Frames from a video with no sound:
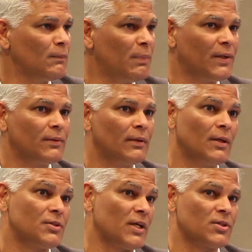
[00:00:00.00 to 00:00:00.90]
But
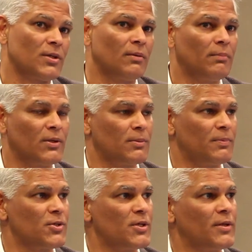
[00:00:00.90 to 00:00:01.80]
checks are much
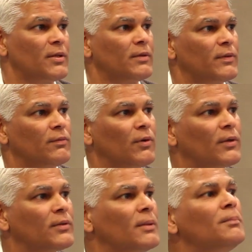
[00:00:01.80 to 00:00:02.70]
appreciated if you've
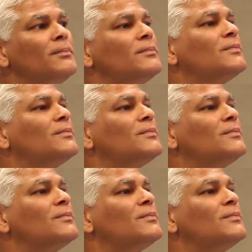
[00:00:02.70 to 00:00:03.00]
got some.